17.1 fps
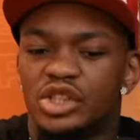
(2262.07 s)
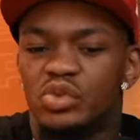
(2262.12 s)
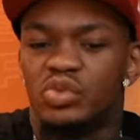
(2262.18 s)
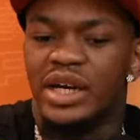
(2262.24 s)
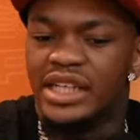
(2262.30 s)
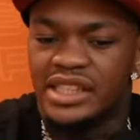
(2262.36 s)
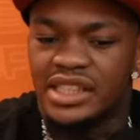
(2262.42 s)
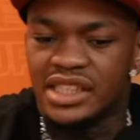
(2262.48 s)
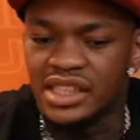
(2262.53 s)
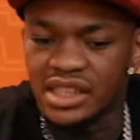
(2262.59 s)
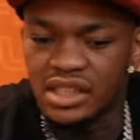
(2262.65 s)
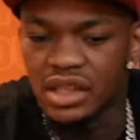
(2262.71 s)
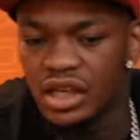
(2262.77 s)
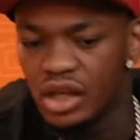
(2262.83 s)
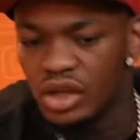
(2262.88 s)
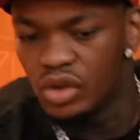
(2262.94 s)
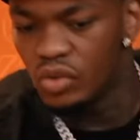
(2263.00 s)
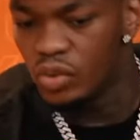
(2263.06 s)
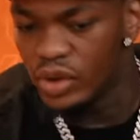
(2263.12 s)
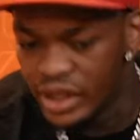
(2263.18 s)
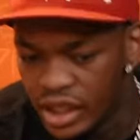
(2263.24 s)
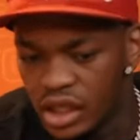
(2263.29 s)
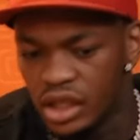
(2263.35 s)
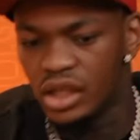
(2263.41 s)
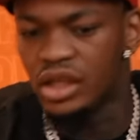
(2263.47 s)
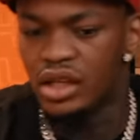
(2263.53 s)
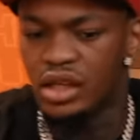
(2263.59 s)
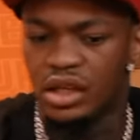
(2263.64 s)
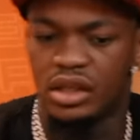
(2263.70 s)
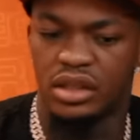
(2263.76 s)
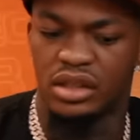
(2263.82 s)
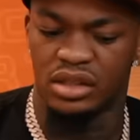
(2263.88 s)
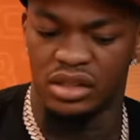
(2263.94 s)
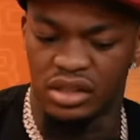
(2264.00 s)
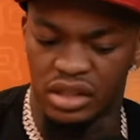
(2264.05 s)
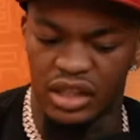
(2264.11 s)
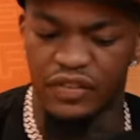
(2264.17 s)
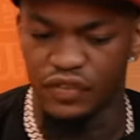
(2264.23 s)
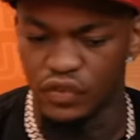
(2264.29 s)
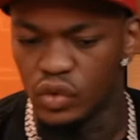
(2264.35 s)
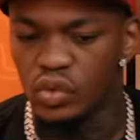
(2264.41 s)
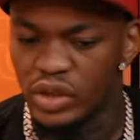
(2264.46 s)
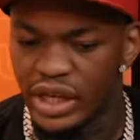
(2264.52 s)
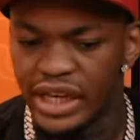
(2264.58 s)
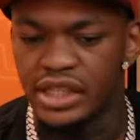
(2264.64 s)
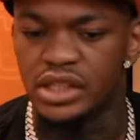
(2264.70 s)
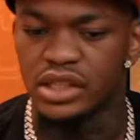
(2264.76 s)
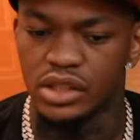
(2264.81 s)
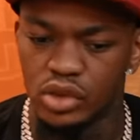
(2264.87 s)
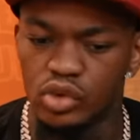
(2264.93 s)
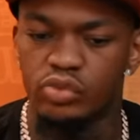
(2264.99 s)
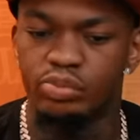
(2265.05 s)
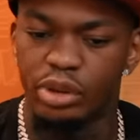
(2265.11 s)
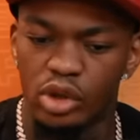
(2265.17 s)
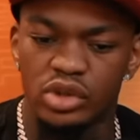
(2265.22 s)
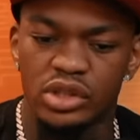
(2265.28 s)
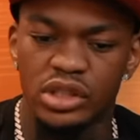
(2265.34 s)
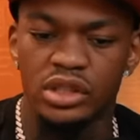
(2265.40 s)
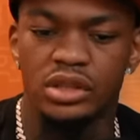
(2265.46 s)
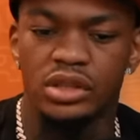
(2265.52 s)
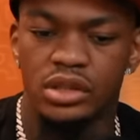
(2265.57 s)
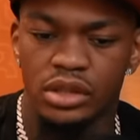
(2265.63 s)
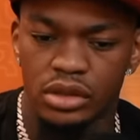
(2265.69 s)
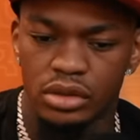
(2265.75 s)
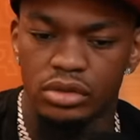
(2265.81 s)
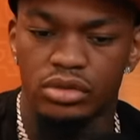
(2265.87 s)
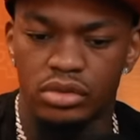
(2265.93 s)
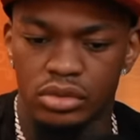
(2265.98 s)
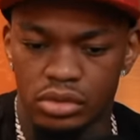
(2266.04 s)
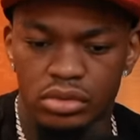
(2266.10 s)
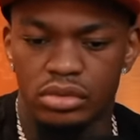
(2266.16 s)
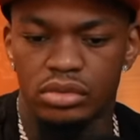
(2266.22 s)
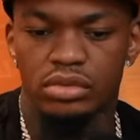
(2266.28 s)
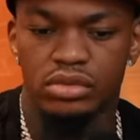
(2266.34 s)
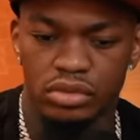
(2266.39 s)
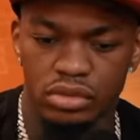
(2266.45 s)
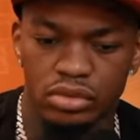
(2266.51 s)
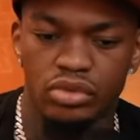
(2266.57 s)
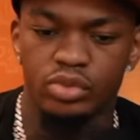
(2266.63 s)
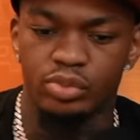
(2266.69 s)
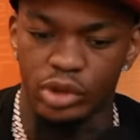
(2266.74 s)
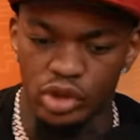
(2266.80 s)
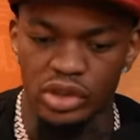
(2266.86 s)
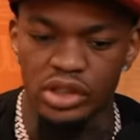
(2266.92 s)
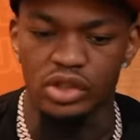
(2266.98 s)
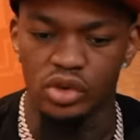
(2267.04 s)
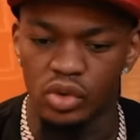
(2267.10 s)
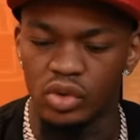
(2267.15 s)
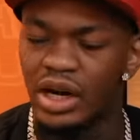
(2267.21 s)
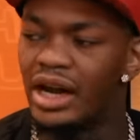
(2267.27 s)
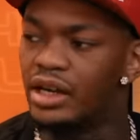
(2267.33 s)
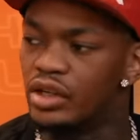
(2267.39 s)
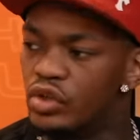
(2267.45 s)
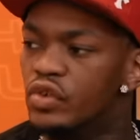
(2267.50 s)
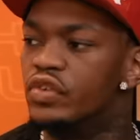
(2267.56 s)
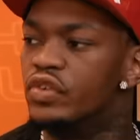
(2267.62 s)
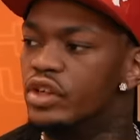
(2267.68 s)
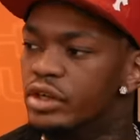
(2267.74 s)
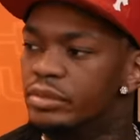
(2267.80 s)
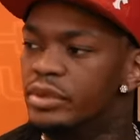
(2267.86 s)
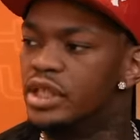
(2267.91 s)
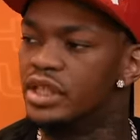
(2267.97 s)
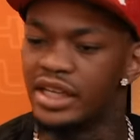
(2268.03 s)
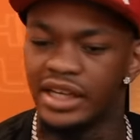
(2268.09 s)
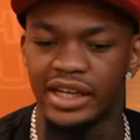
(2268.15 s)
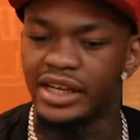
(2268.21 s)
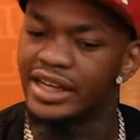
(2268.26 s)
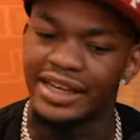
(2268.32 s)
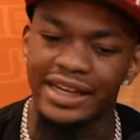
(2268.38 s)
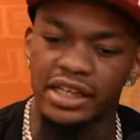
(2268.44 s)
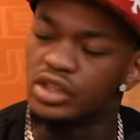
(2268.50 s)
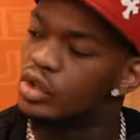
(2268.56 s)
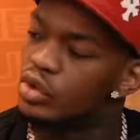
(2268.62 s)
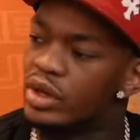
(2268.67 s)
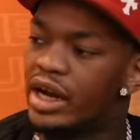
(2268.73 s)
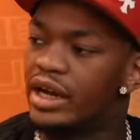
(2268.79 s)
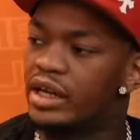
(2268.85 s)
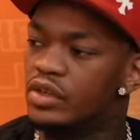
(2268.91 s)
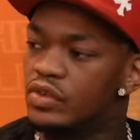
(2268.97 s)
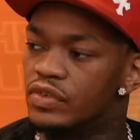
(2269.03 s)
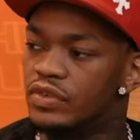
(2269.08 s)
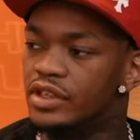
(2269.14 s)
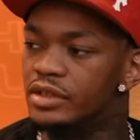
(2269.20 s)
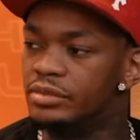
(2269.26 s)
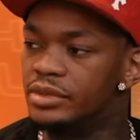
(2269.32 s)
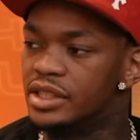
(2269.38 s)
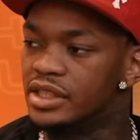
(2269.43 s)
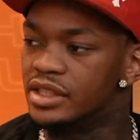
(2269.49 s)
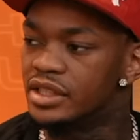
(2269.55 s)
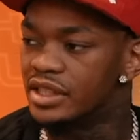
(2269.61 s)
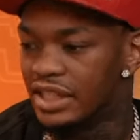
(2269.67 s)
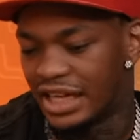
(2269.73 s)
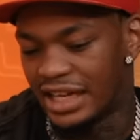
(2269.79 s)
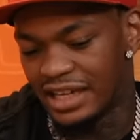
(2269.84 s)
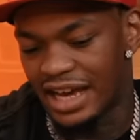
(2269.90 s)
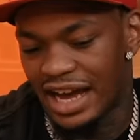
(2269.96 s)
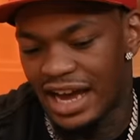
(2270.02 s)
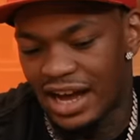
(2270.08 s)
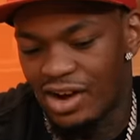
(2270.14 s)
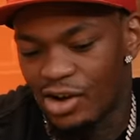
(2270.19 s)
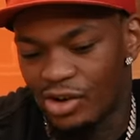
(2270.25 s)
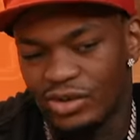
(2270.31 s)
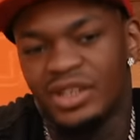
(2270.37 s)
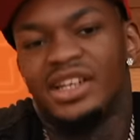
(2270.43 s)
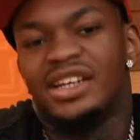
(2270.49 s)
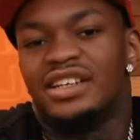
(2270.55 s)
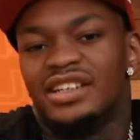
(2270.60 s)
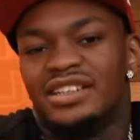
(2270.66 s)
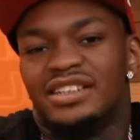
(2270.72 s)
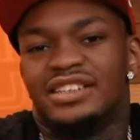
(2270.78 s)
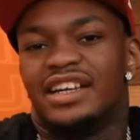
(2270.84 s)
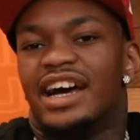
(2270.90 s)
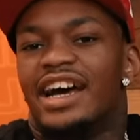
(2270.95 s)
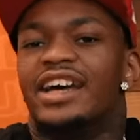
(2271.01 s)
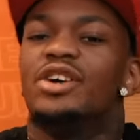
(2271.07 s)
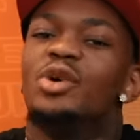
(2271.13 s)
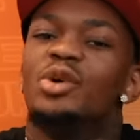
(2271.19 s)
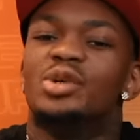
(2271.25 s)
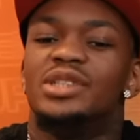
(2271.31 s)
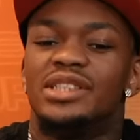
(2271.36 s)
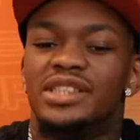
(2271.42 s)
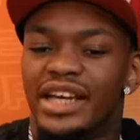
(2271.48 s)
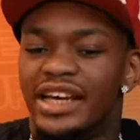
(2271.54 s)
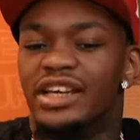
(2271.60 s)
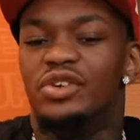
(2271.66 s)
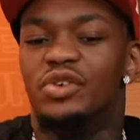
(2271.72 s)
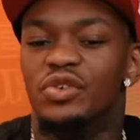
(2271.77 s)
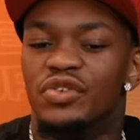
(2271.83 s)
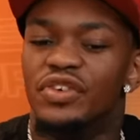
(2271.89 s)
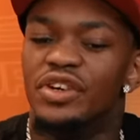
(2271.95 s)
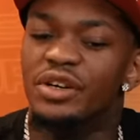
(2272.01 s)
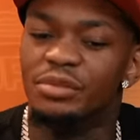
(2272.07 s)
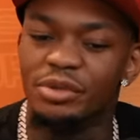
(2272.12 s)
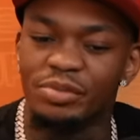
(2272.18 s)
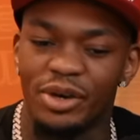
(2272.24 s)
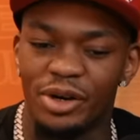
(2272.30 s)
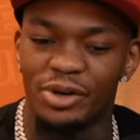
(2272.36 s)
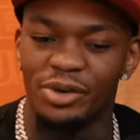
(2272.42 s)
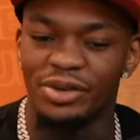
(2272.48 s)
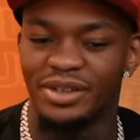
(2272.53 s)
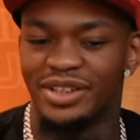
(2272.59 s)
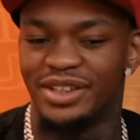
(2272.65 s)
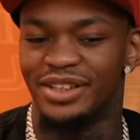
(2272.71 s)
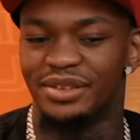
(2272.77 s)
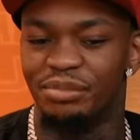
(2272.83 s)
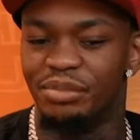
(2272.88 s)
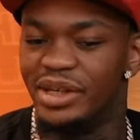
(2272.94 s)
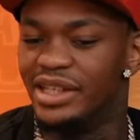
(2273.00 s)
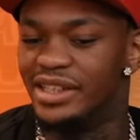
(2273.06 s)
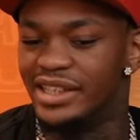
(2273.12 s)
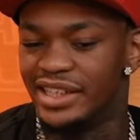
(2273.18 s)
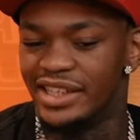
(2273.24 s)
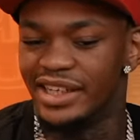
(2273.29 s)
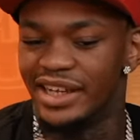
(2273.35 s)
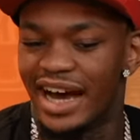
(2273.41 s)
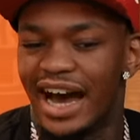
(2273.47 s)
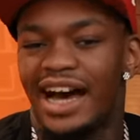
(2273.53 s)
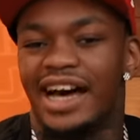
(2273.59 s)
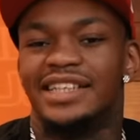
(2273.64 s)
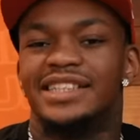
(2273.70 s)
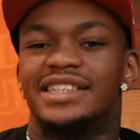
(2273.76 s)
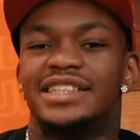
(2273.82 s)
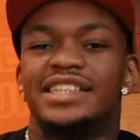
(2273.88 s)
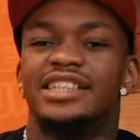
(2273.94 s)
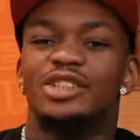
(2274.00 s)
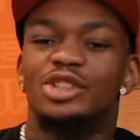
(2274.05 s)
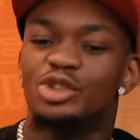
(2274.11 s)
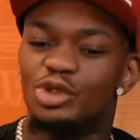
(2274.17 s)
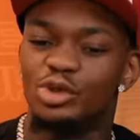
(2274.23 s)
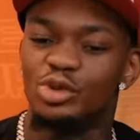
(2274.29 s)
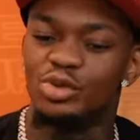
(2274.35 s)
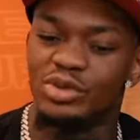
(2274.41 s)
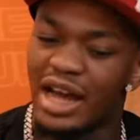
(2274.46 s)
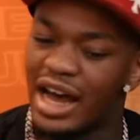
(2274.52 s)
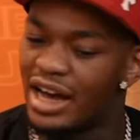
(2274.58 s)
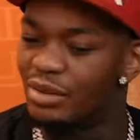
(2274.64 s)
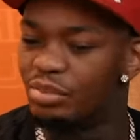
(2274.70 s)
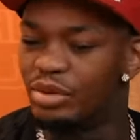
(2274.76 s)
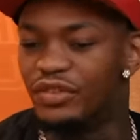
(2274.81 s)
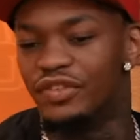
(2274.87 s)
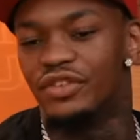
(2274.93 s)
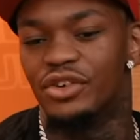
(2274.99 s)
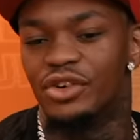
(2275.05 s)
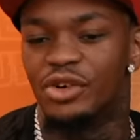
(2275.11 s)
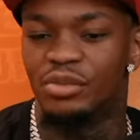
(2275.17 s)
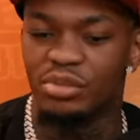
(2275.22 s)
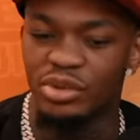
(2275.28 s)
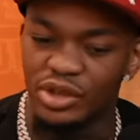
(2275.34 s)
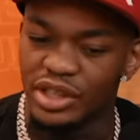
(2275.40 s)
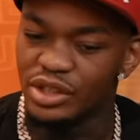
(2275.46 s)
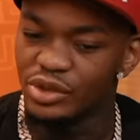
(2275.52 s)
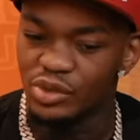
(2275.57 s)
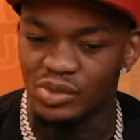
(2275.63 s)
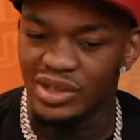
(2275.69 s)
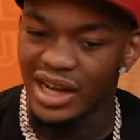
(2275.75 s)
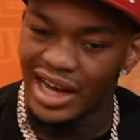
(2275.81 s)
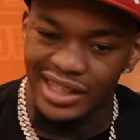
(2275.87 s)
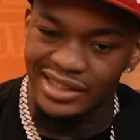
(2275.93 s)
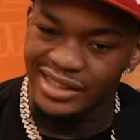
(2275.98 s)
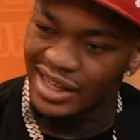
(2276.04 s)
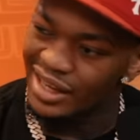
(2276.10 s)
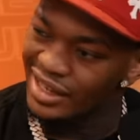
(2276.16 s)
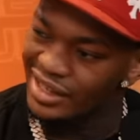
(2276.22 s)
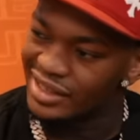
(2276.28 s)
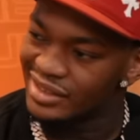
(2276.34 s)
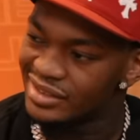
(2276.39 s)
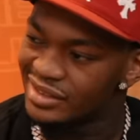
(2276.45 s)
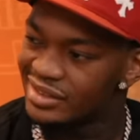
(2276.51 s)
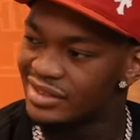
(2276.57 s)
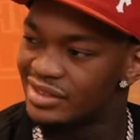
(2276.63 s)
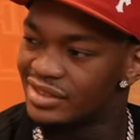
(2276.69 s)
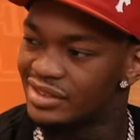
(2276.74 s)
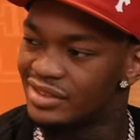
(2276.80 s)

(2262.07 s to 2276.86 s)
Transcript: situations where if you gangster, you supposed to you supposed to do that. You feel yeah, me? Yeah, and yeah. ain't do that. You feel me? Yeah, yeah, like, yeah. I don't. I ain't gonna say. You feel me, bro? Yeah, but yeah, nigga, of course, I of course. seen you not perform, boy. You not that.